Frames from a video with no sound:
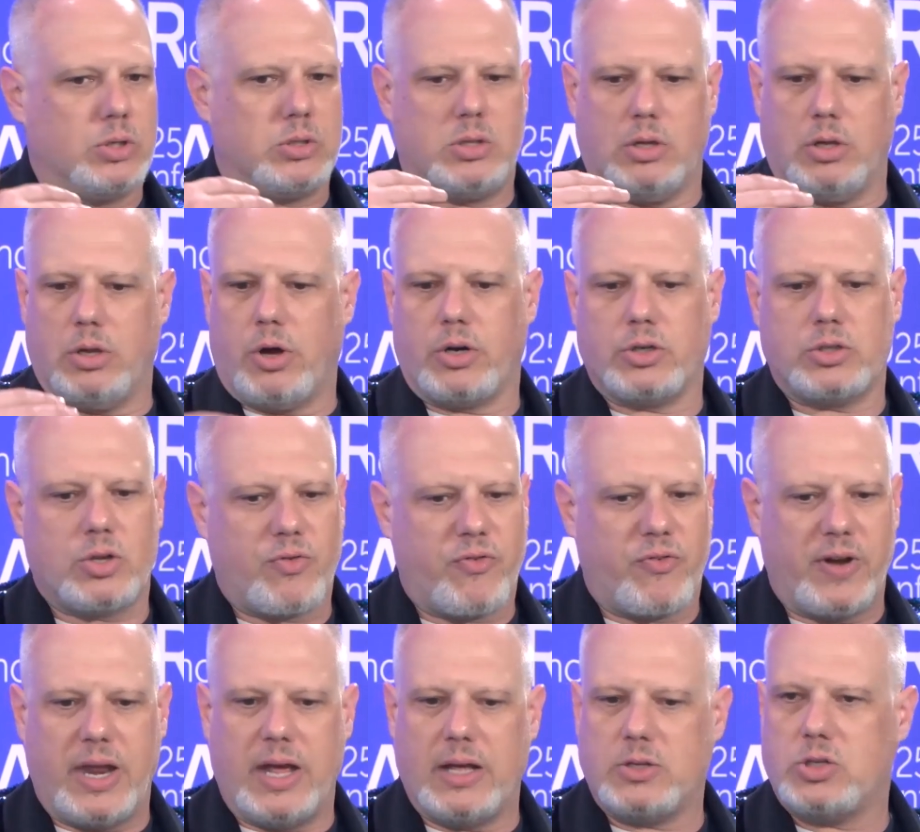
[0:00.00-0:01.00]
the largest
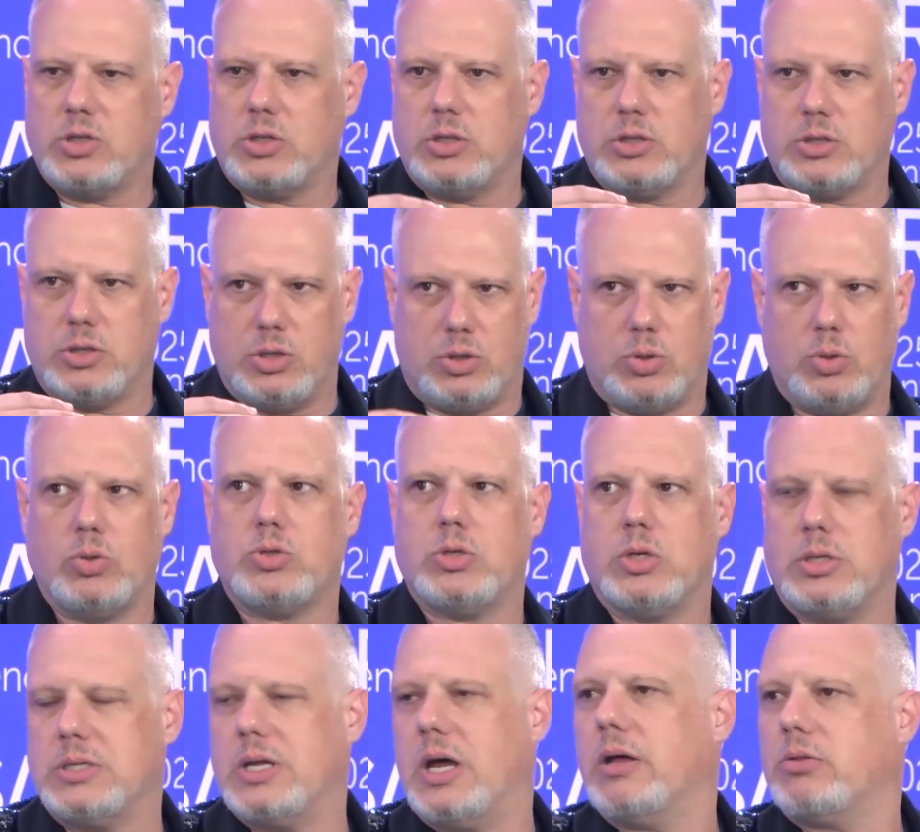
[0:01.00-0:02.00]
financial
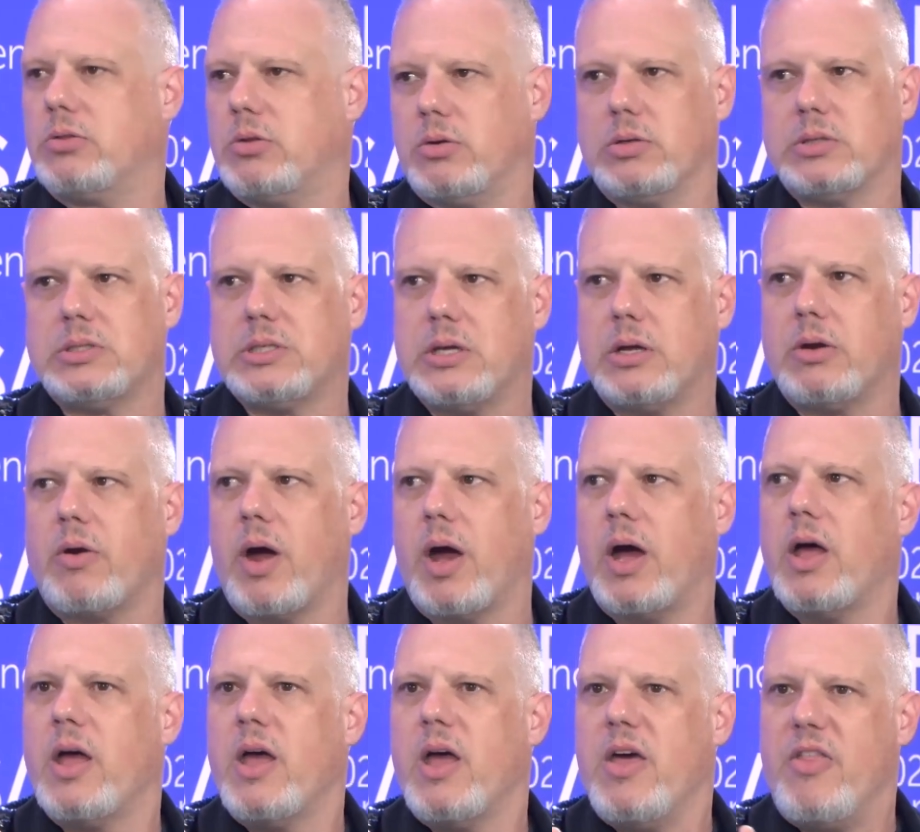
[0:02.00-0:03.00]
institutions out there, et cetera,
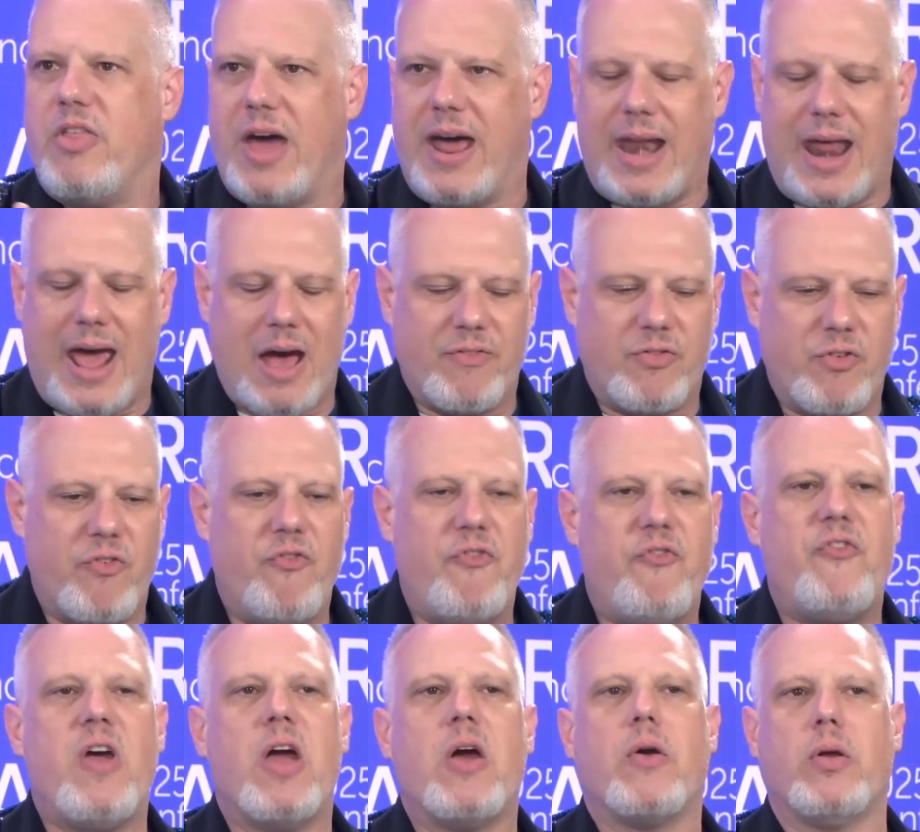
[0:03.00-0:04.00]
that have a
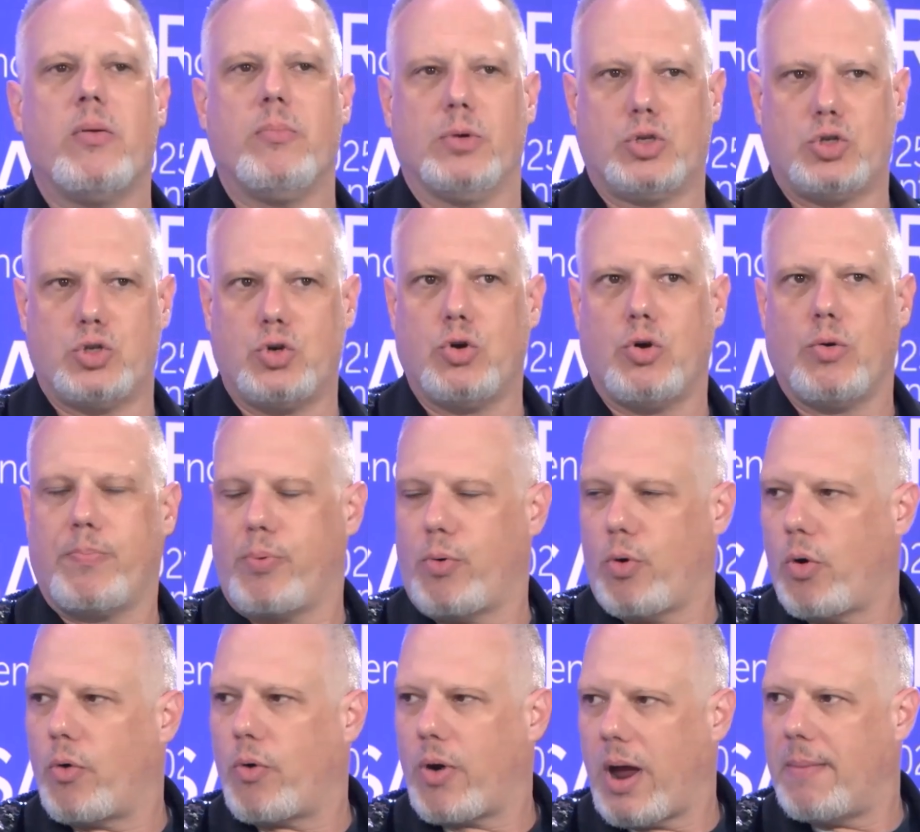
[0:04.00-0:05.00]
very mature
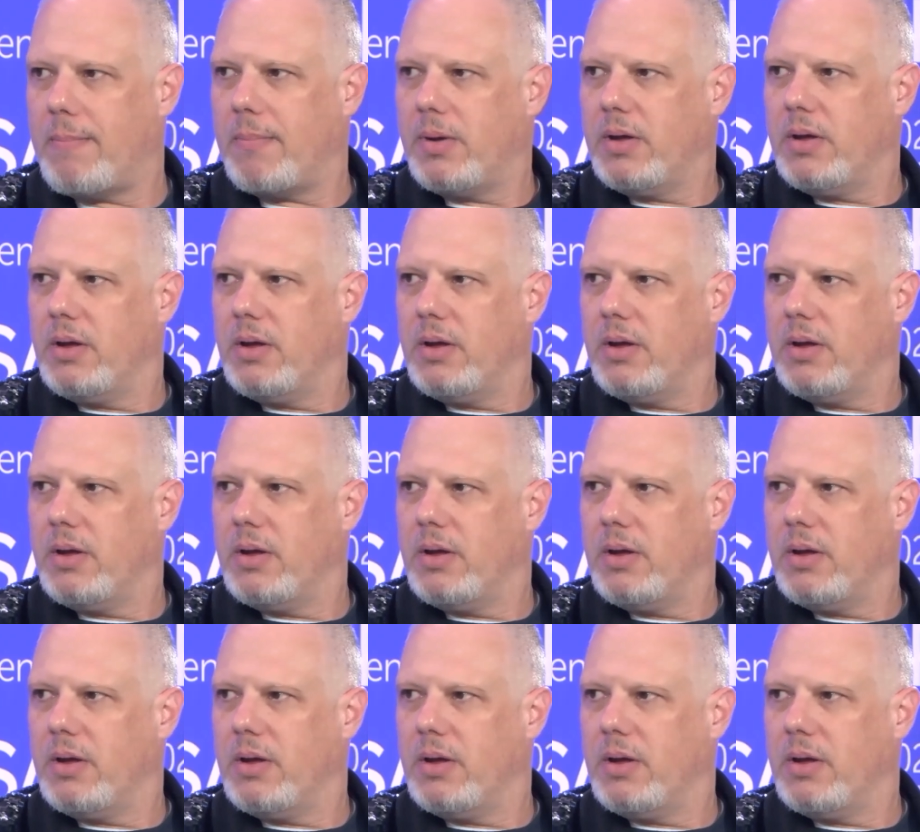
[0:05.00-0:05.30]
program